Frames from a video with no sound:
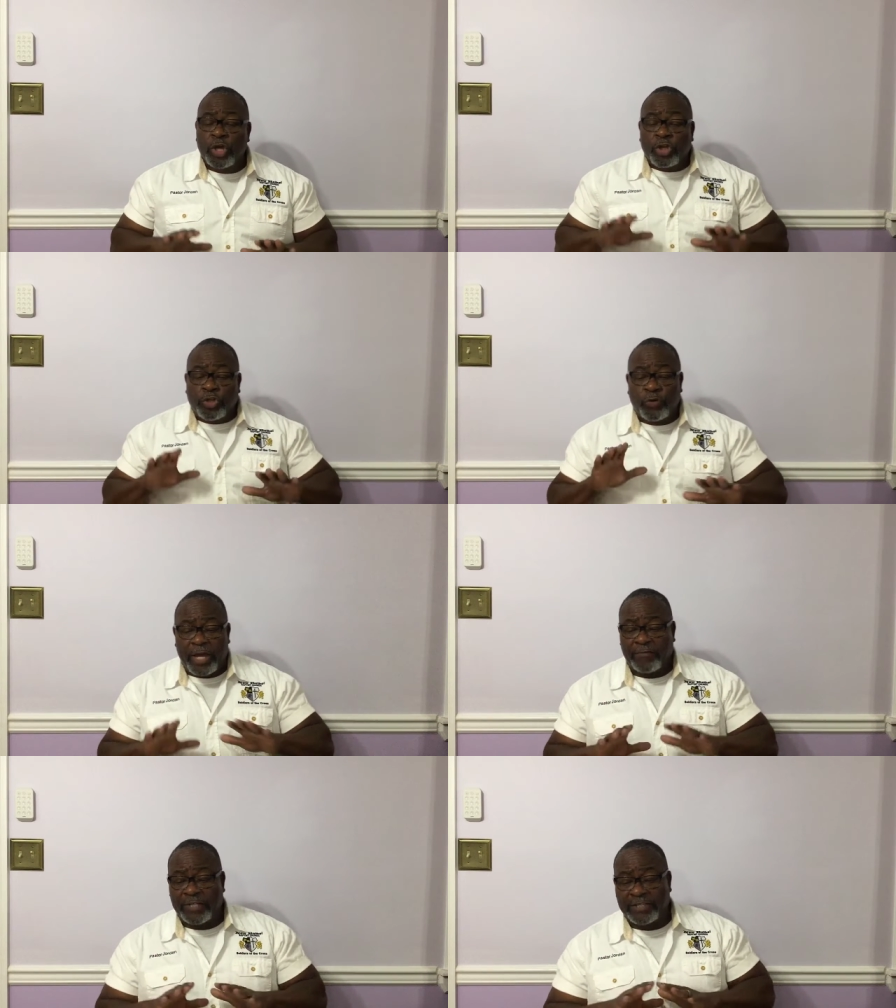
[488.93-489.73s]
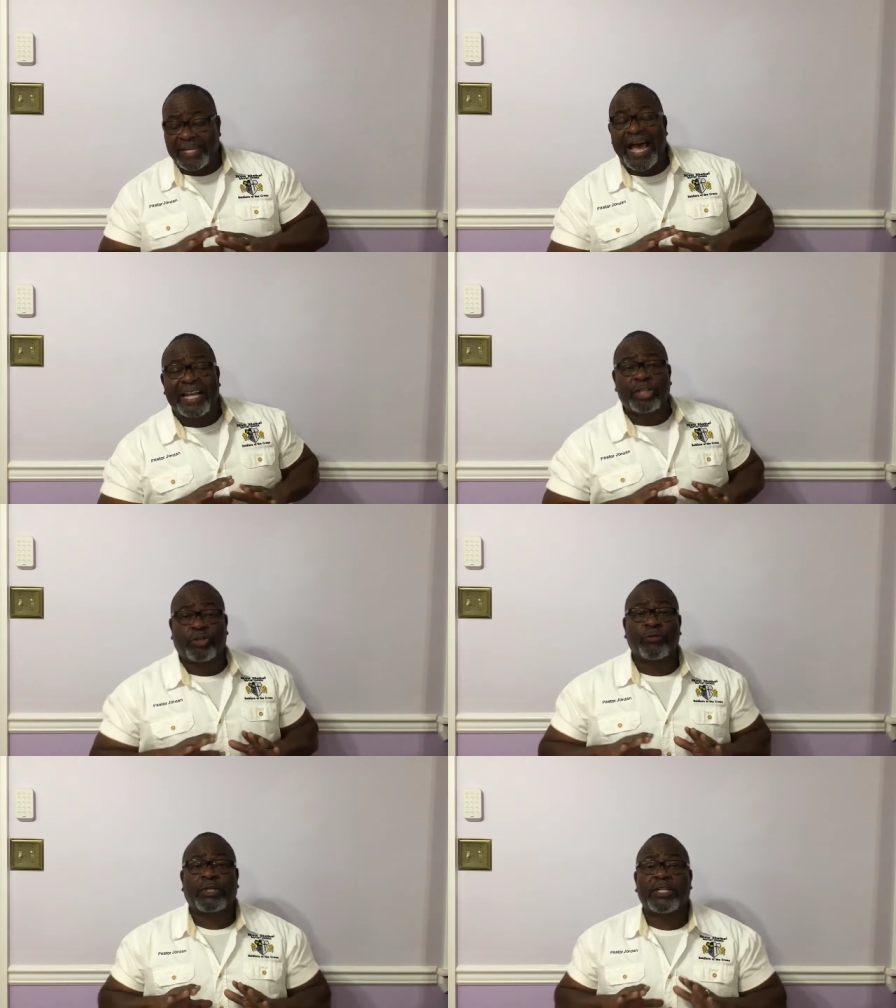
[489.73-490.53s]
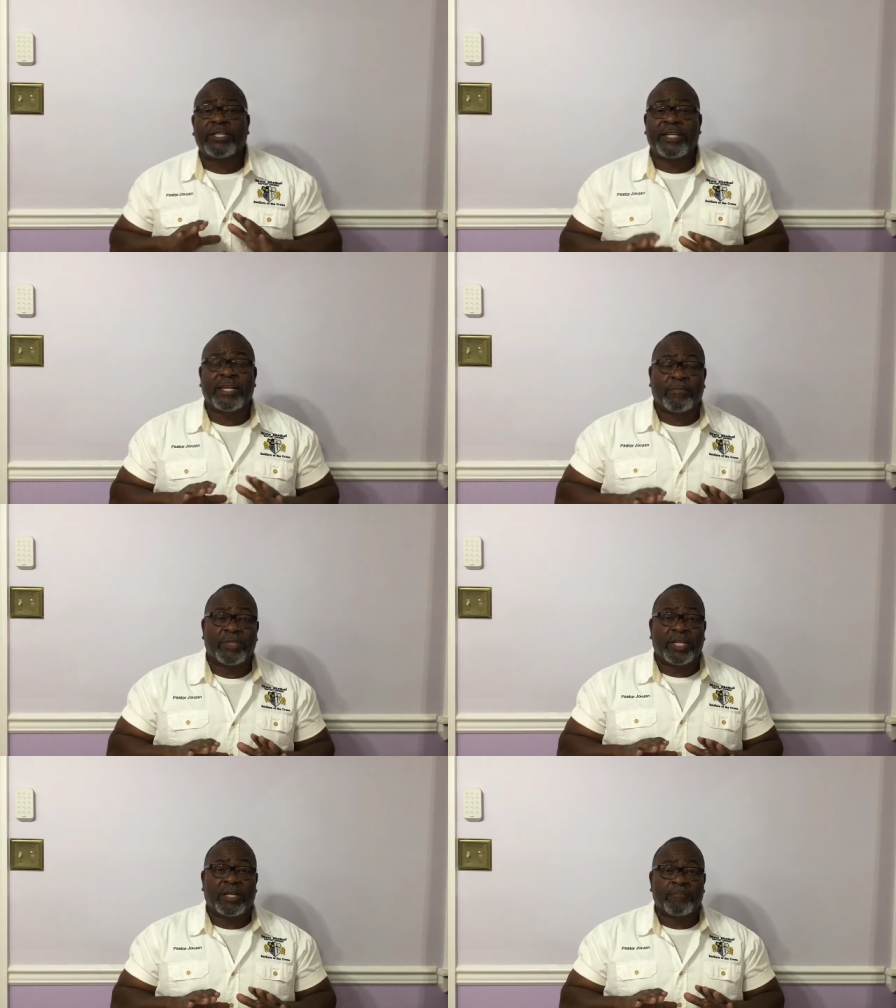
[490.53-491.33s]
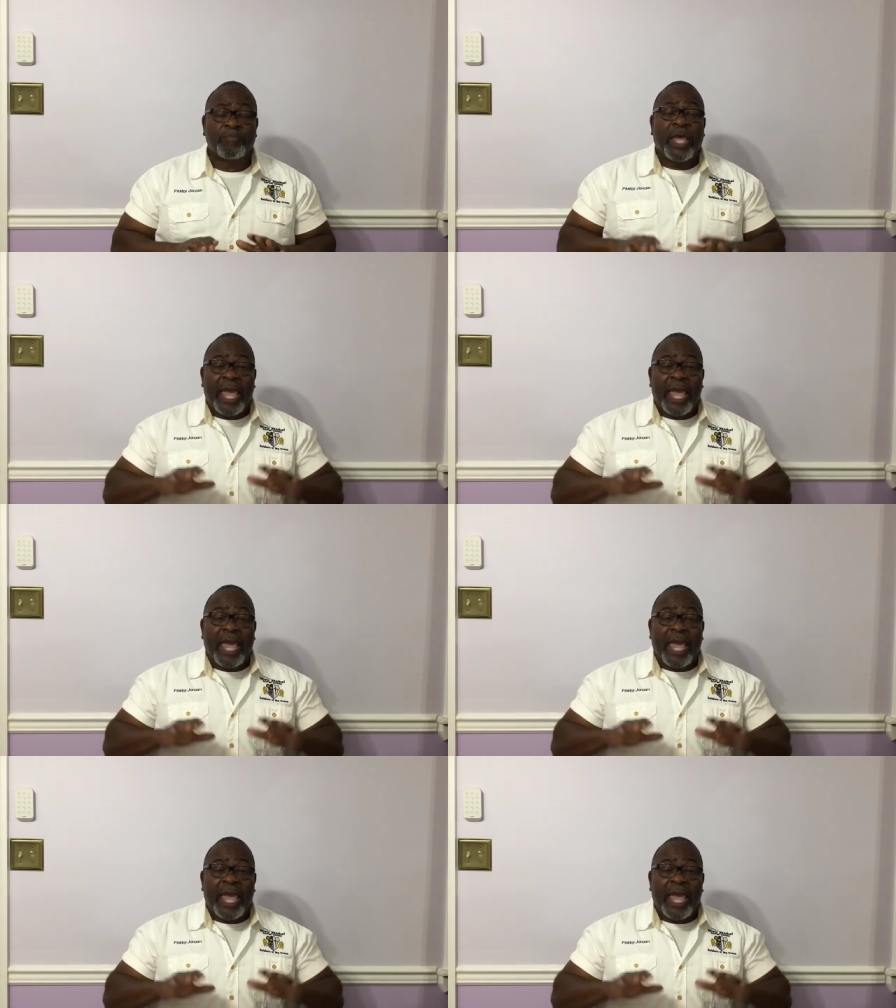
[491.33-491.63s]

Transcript: You have decided to condemn them.